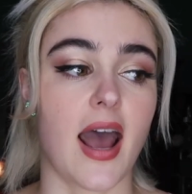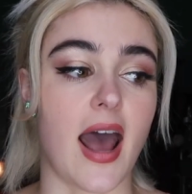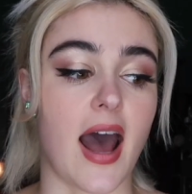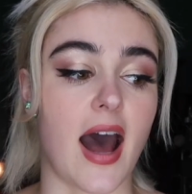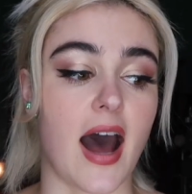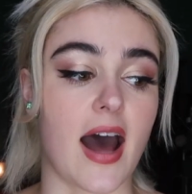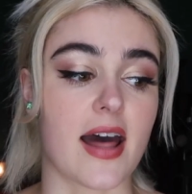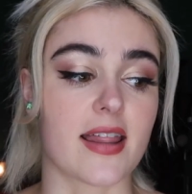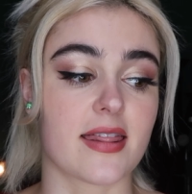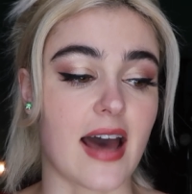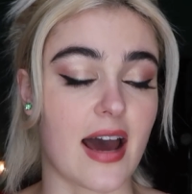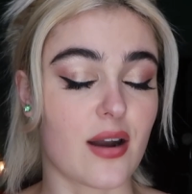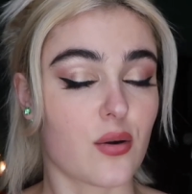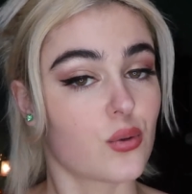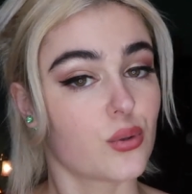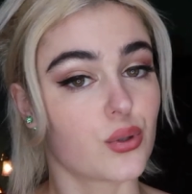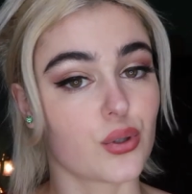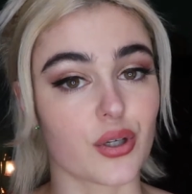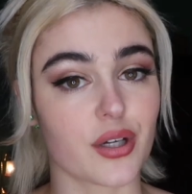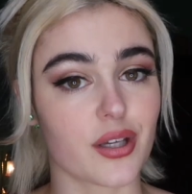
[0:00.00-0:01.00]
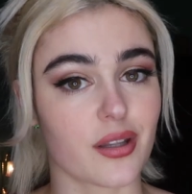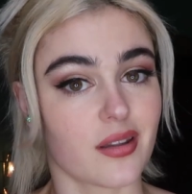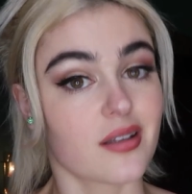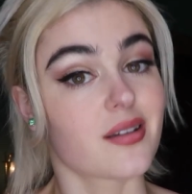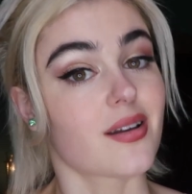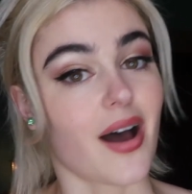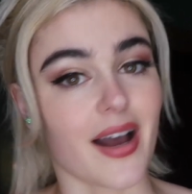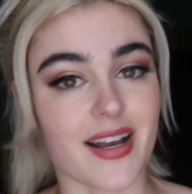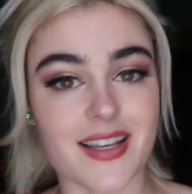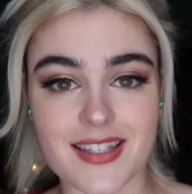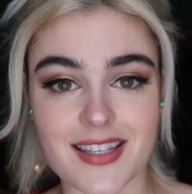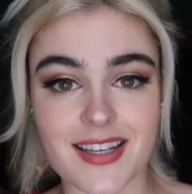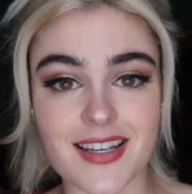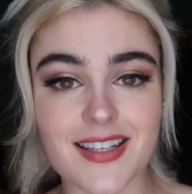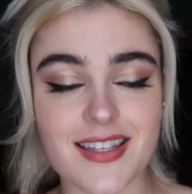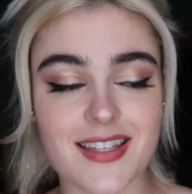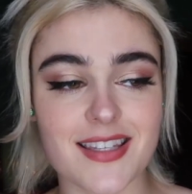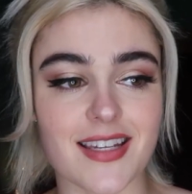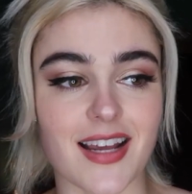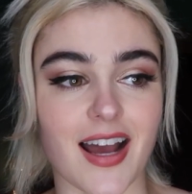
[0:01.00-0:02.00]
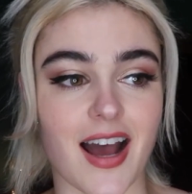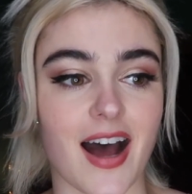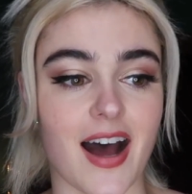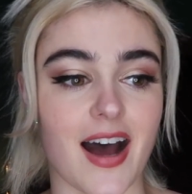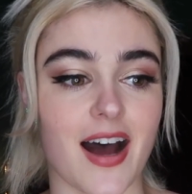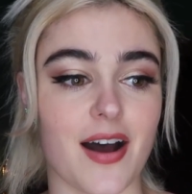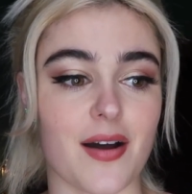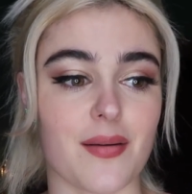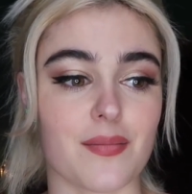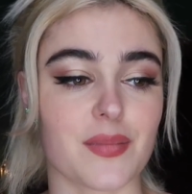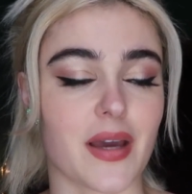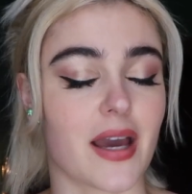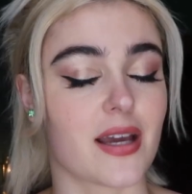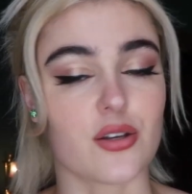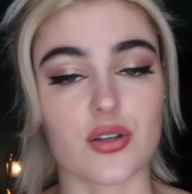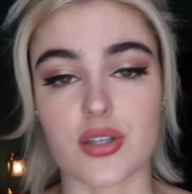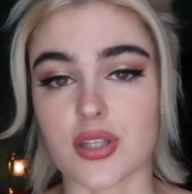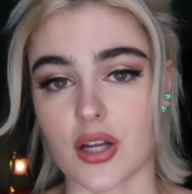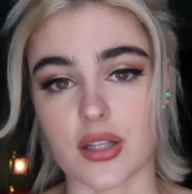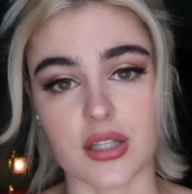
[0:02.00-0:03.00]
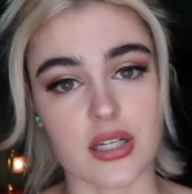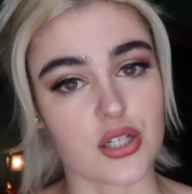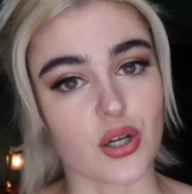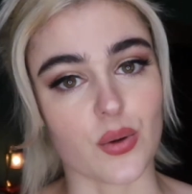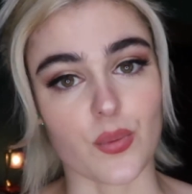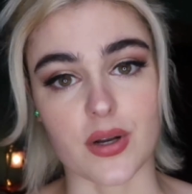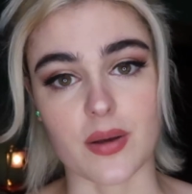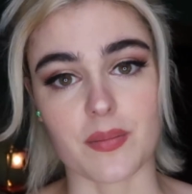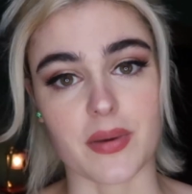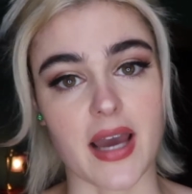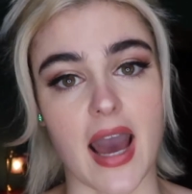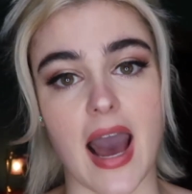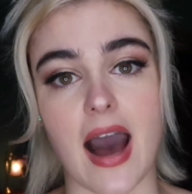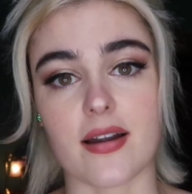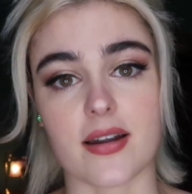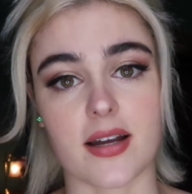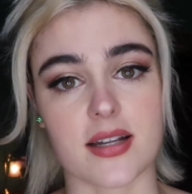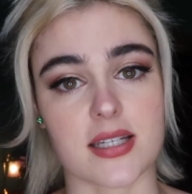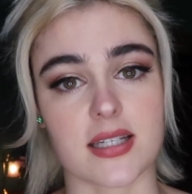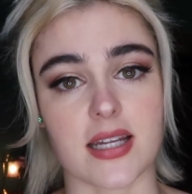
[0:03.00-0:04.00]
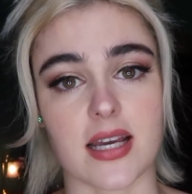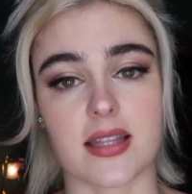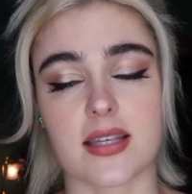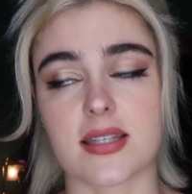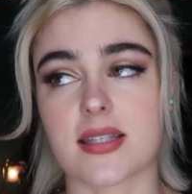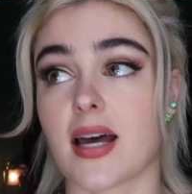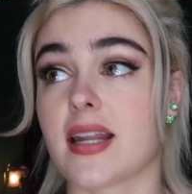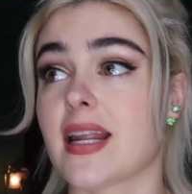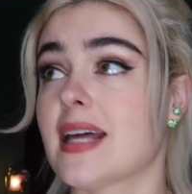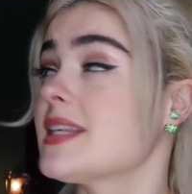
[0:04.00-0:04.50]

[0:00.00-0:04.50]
That'll look the nicest. Yeah, you certainly don't want to be out underneath the sun.